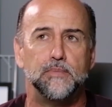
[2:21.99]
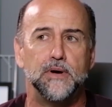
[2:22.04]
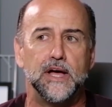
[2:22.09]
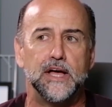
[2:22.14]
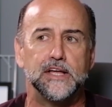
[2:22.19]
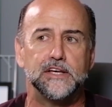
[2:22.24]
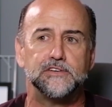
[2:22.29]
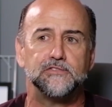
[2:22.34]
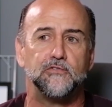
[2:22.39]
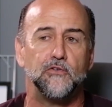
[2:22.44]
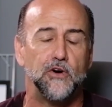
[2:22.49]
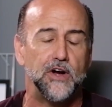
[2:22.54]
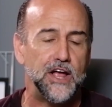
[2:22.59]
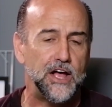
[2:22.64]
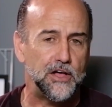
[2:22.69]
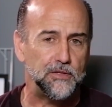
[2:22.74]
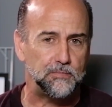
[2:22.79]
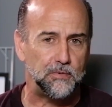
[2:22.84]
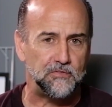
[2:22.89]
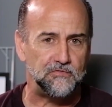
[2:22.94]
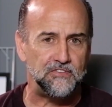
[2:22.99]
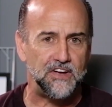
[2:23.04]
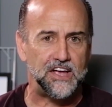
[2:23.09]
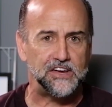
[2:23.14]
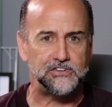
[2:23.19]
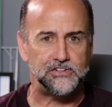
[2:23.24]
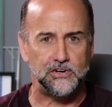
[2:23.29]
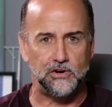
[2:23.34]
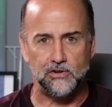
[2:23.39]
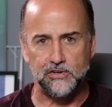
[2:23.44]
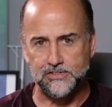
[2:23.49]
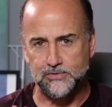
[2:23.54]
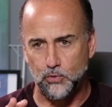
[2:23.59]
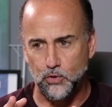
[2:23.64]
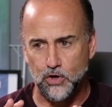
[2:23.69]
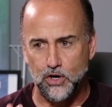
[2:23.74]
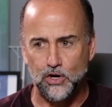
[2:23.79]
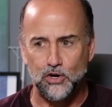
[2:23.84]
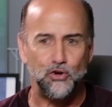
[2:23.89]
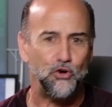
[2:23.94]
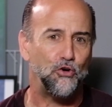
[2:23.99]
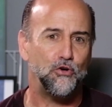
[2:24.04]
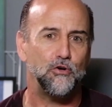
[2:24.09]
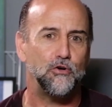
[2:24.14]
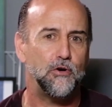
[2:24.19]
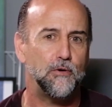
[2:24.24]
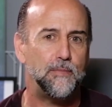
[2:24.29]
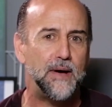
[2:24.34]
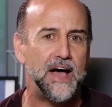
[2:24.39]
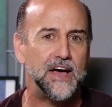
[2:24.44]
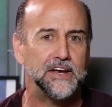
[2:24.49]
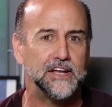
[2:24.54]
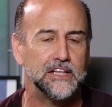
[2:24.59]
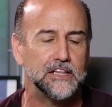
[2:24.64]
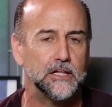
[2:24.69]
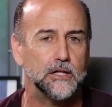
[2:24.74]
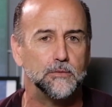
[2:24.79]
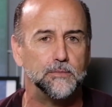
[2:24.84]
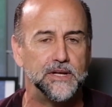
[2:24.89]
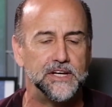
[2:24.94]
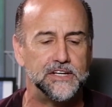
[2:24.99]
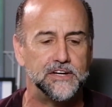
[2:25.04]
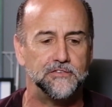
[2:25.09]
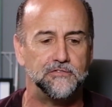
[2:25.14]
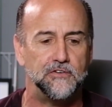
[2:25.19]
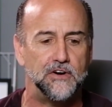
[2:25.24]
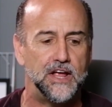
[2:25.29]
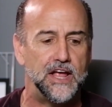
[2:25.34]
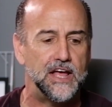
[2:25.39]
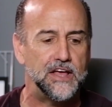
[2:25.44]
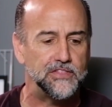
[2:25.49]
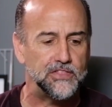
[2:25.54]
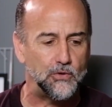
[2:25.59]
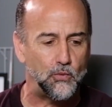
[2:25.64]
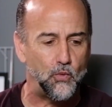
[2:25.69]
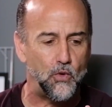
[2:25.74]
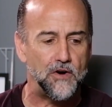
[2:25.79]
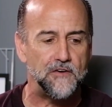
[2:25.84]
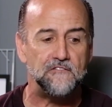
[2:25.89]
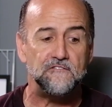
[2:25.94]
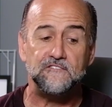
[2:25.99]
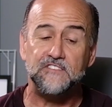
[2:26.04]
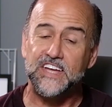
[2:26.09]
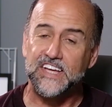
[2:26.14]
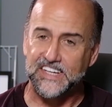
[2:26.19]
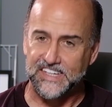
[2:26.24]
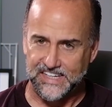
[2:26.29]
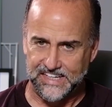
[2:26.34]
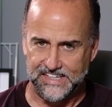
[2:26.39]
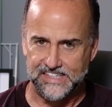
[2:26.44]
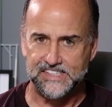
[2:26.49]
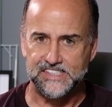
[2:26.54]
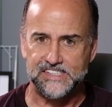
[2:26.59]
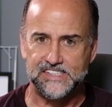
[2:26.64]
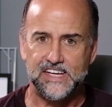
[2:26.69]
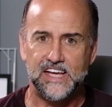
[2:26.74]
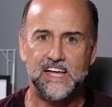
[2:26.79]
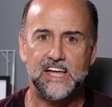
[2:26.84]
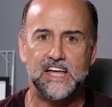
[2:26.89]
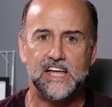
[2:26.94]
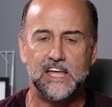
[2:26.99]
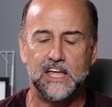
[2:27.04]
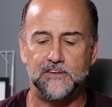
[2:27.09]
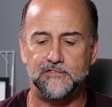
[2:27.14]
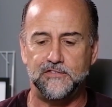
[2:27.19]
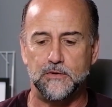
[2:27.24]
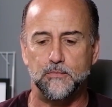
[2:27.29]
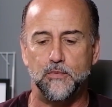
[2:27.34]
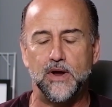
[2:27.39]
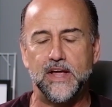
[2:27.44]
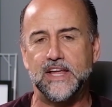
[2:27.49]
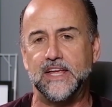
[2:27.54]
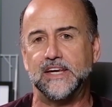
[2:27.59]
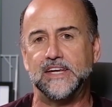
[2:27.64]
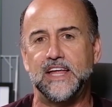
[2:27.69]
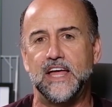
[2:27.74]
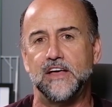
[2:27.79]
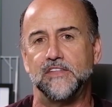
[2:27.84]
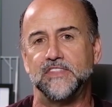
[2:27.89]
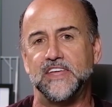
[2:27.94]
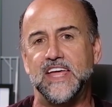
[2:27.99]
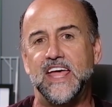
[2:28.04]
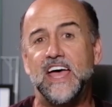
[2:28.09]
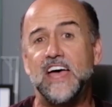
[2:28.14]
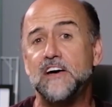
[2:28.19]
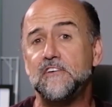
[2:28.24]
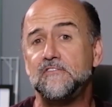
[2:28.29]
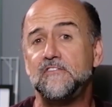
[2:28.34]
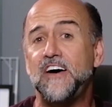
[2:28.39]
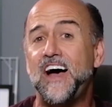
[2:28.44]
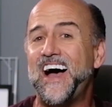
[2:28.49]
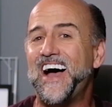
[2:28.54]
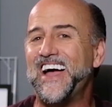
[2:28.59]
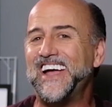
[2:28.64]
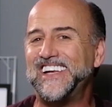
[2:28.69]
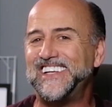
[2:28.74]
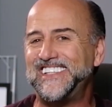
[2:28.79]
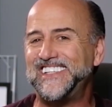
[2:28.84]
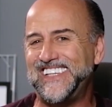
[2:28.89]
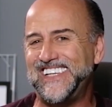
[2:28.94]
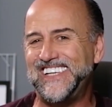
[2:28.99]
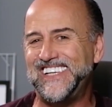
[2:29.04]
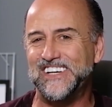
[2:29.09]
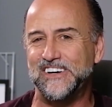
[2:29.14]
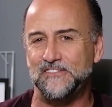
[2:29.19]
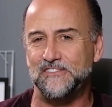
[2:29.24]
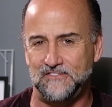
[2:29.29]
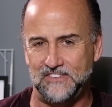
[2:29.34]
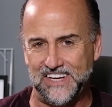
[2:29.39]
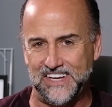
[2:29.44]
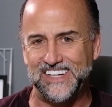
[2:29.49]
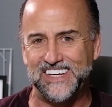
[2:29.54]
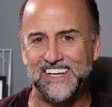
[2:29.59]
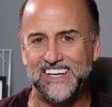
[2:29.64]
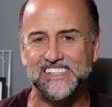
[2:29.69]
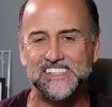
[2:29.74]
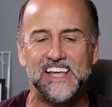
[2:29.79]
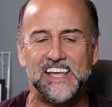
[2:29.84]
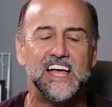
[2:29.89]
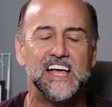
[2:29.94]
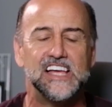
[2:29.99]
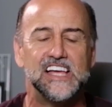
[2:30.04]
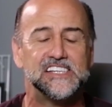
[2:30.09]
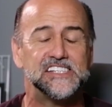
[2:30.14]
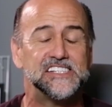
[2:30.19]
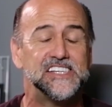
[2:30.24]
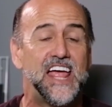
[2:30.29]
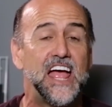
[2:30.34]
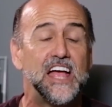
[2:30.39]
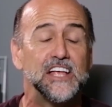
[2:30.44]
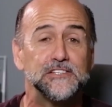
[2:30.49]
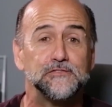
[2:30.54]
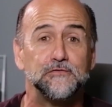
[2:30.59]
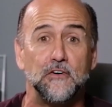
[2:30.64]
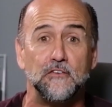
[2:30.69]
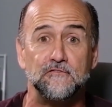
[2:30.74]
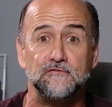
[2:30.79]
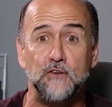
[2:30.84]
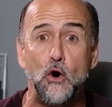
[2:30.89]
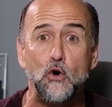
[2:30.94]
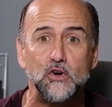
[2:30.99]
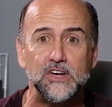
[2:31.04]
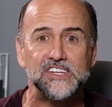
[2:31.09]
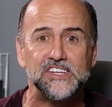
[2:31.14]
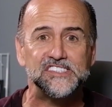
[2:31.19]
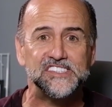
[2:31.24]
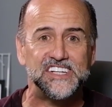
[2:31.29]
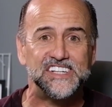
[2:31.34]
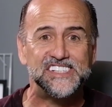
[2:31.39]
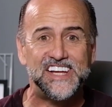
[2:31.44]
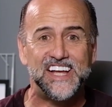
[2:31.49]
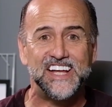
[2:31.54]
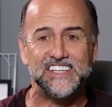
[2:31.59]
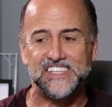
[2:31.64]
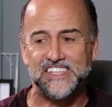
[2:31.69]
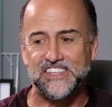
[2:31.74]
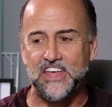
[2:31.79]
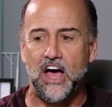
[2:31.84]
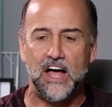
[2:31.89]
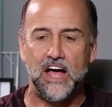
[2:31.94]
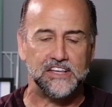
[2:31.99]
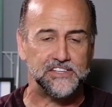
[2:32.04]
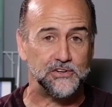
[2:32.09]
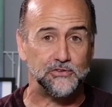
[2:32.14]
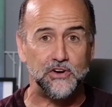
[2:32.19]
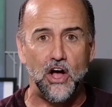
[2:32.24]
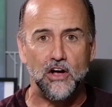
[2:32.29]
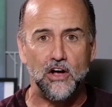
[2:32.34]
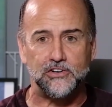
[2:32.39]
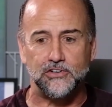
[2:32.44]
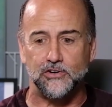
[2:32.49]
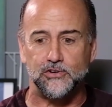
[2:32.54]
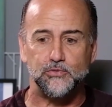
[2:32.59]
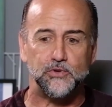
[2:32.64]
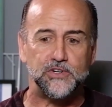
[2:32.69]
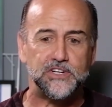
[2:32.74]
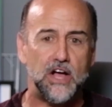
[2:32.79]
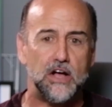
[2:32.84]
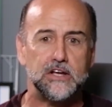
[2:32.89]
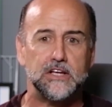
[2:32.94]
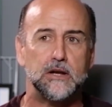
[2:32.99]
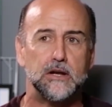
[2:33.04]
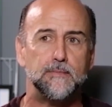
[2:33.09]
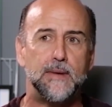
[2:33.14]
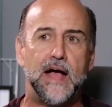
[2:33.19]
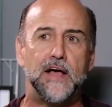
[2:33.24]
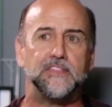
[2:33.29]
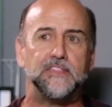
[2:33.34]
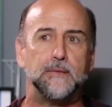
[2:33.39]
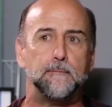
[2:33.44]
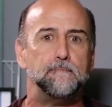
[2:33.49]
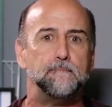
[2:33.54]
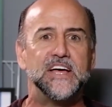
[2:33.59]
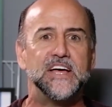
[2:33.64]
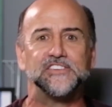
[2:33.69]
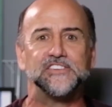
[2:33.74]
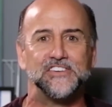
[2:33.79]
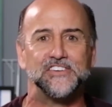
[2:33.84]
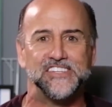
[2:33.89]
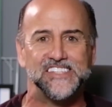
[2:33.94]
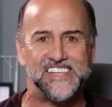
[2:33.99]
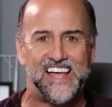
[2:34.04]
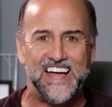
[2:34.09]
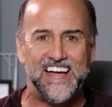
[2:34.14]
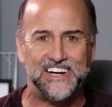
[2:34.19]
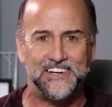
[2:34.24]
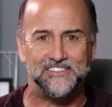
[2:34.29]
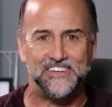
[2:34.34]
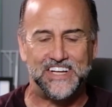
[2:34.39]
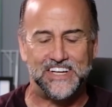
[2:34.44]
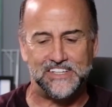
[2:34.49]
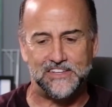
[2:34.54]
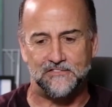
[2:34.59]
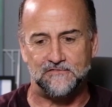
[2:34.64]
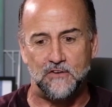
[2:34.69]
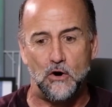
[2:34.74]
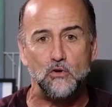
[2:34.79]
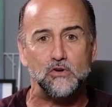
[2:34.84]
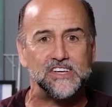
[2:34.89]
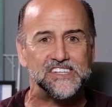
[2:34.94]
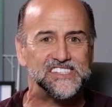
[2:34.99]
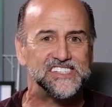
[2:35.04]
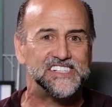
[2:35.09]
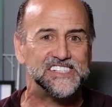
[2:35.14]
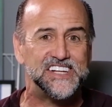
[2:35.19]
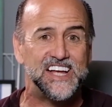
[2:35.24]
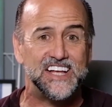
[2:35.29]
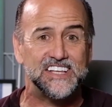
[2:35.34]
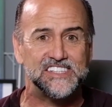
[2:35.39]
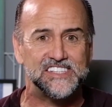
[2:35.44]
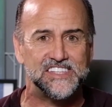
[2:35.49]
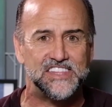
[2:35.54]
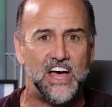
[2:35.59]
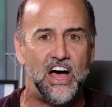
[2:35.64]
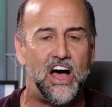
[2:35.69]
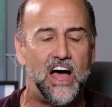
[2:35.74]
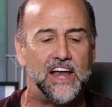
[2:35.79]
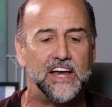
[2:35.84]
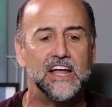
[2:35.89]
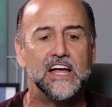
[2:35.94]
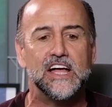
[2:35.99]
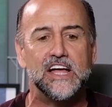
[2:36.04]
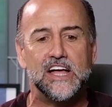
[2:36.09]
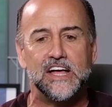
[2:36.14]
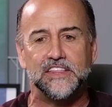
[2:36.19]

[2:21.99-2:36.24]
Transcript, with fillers: But for health professionals, we're going to go about it a little bit different. And the word fitness, if you break it down, the F I T of fitness stands for focused intense thought. So, doctors, we're talking about the mental side of it, the focused intense thought,